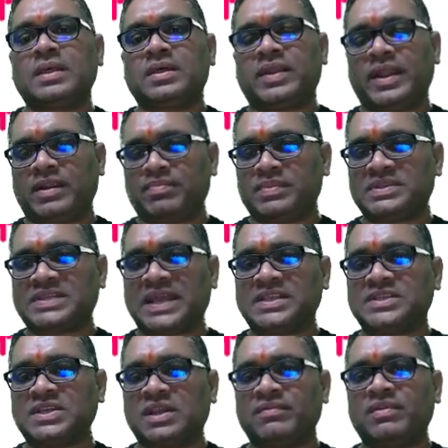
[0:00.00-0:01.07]
Right,
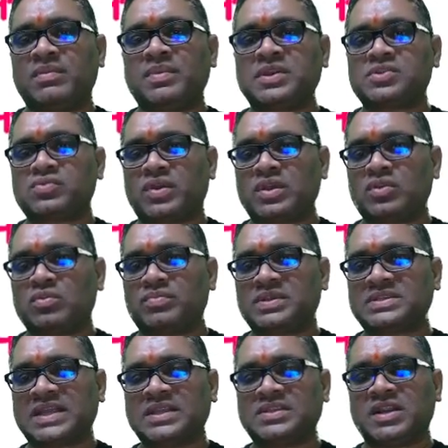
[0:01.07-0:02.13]
mesangial will be showing you
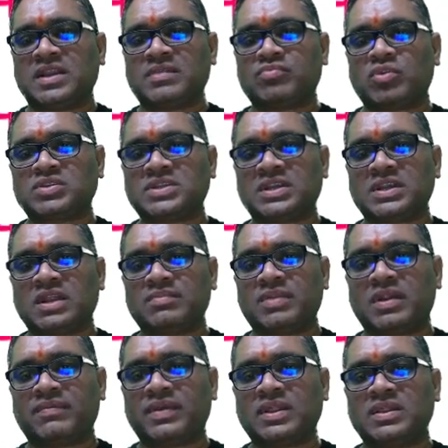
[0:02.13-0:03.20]
mesangial deposit in
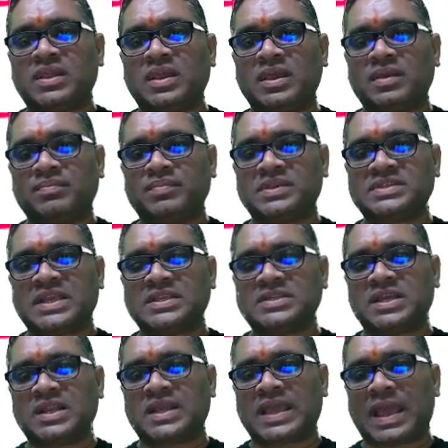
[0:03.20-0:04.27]
between the
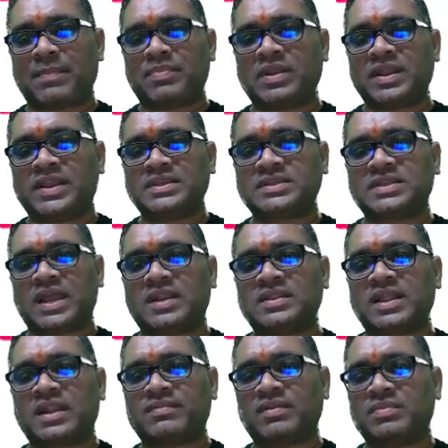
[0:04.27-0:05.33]
mesangial capillaries, and
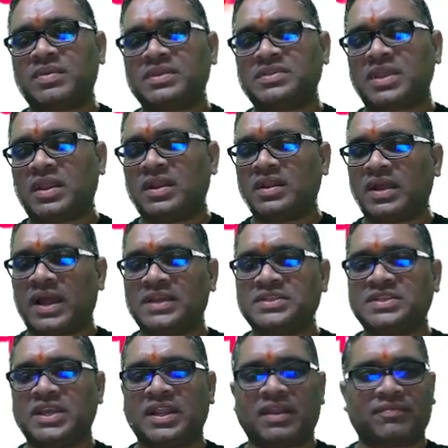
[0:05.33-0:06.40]
that will be seen in
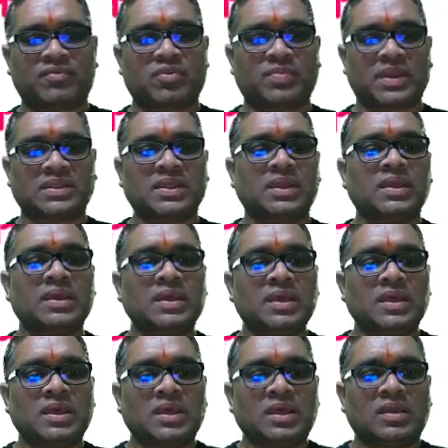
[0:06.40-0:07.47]
IgA nephropathy.
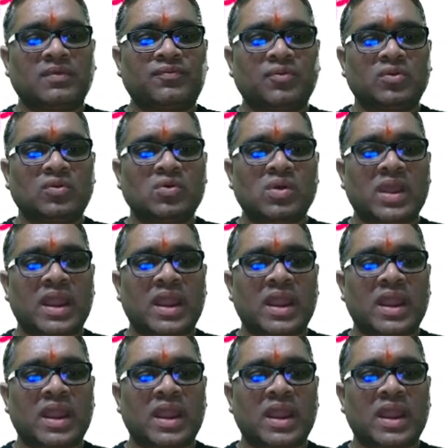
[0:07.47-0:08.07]
If you look